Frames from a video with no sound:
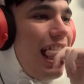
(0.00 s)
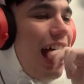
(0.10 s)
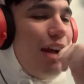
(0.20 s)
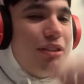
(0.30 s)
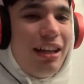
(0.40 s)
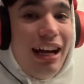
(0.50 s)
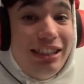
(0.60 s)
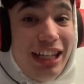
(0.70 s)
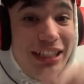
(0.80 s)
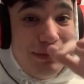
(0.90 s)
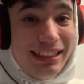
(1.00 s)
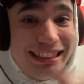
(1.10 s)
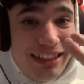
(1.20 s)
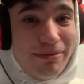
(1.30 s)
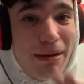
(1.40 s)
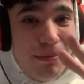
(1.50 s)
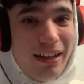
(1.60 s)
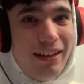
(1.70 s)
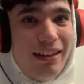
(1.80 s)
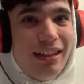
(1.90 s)
I genuinely don't remember.
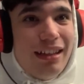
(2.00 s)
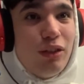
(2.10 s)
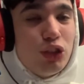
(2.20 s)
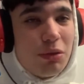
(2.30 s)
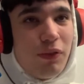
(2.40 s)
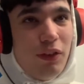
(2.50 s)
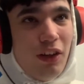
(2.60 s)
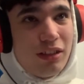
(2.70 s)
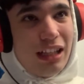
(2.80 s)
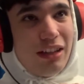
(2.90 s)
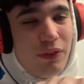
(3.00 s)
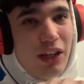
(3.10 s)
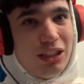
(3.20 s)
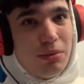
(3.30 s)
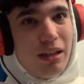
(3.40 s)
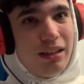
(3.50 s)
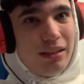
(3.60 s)
It was just before lockdown. The first one.